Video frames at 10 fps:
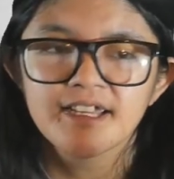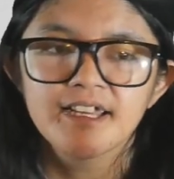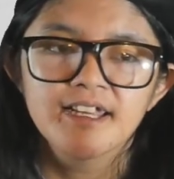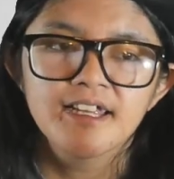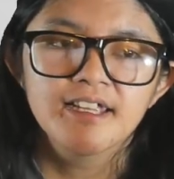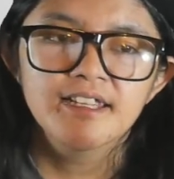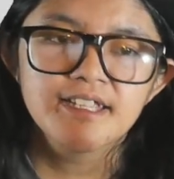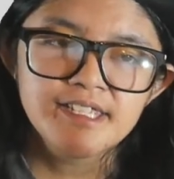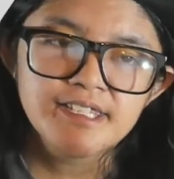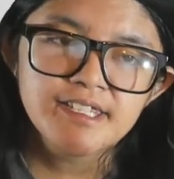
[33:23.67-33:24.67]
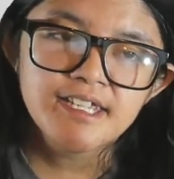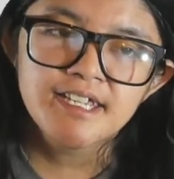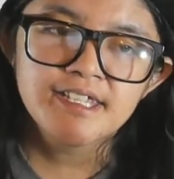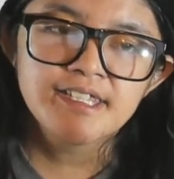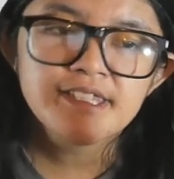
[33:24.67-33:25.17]
This is
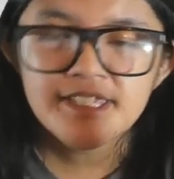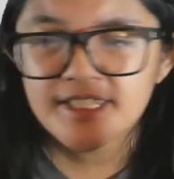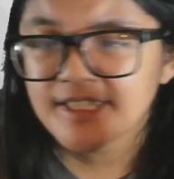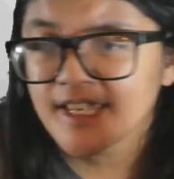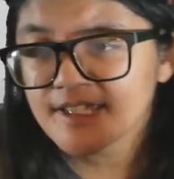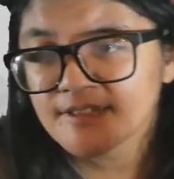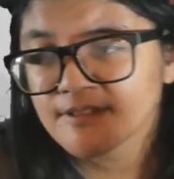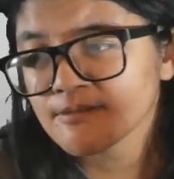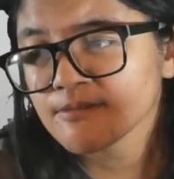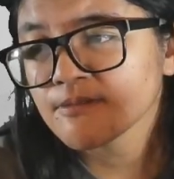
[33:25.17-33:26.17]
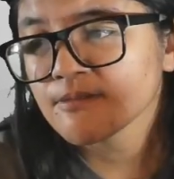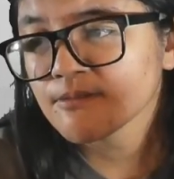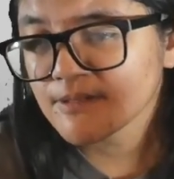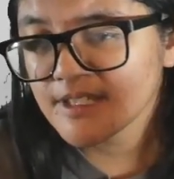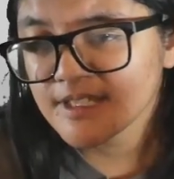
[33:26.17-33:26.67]
the essential
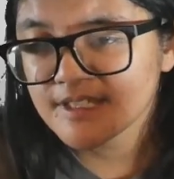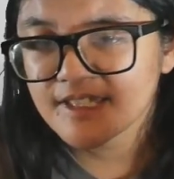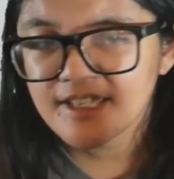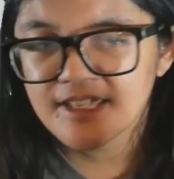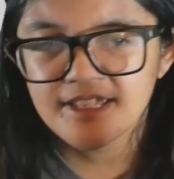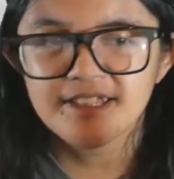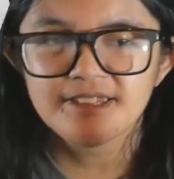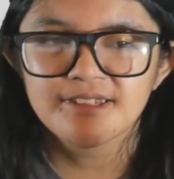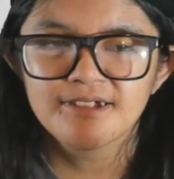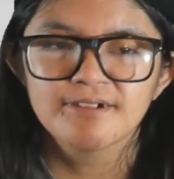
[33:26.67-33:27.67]
reason. So